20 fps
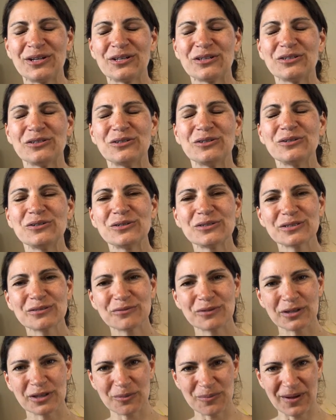
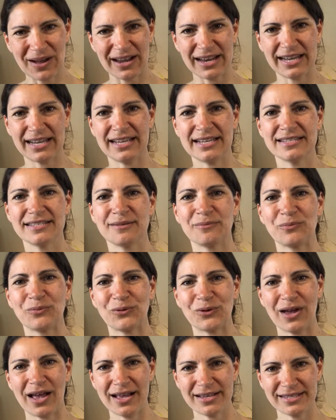useful the body is in
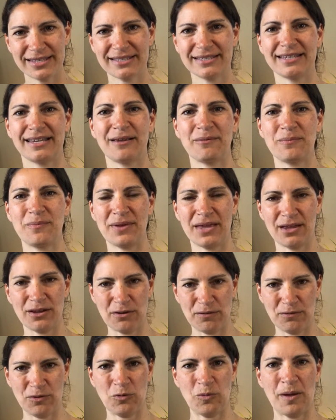processing big,
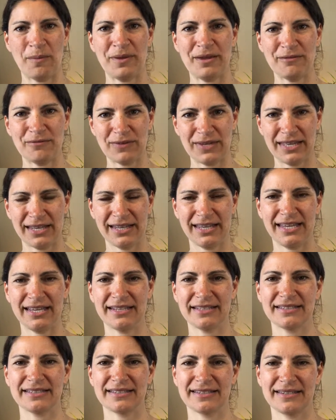overwhelming feelings.